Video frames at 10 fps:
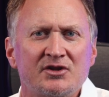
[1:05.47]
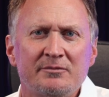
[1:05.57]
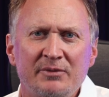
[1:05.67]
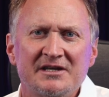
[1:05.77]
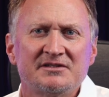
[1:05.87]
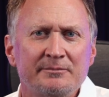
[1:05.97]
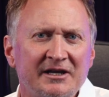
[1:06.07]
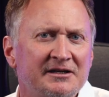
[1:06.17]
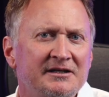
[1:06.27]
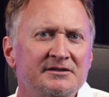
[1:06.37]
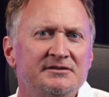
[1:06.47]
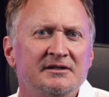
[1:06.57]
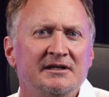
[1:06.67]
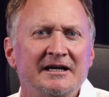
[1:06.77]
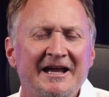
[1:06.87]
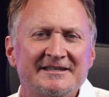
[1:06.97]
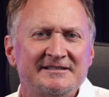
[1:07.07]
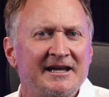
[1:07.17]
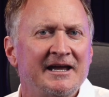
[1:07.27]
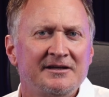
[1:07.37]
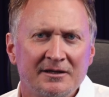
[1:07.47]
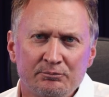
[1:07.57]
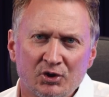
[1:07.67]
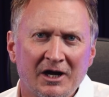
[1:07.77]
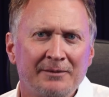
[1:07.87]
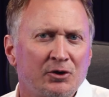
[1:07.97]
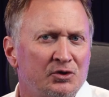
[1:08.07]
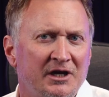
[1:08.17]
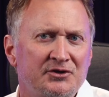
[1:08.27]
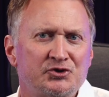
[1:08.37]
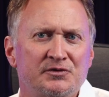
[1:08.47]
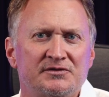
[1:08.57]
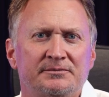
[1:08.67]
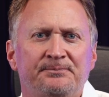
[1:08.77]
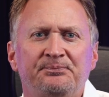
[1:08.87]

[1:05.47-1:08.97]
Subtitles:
to the best amenities, and stand in prime locations.